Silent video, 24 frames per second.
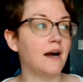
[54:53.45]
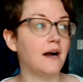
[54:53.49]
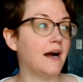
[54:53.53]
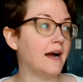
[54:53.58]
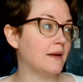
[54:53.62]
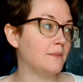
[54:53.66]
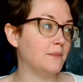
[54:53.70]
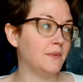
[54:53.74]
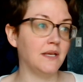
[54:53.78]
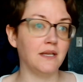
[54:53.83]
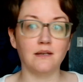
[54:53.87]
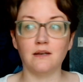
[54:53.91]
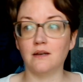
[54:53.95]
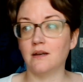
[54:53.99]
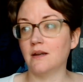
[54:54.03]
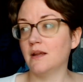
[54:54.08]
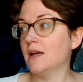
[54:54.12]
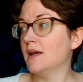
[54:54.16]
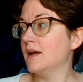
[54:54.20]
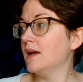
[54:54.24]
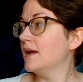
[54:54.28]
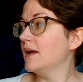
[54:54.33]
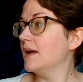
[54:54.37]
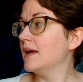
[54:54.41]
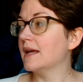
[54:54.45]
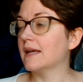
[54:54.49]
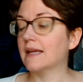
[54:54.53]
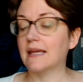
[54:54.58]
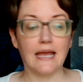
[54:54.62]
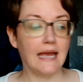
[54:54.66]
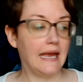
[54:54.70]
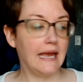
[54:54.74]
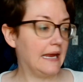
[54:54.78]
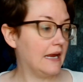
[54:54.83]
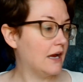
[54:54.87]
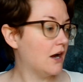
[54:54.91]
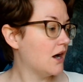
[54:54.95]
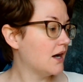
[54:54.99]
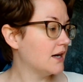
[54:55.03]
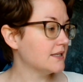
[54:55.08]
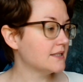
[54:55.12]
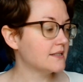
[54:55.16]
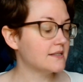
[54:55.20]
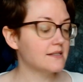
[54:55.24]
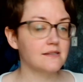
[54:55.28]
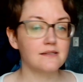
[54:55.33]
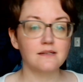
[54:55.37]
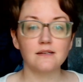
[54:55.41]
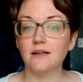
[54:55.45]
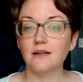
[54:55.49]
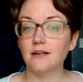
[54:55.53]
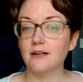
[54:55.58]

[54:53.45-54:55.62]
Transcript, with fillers: I'm in chaos,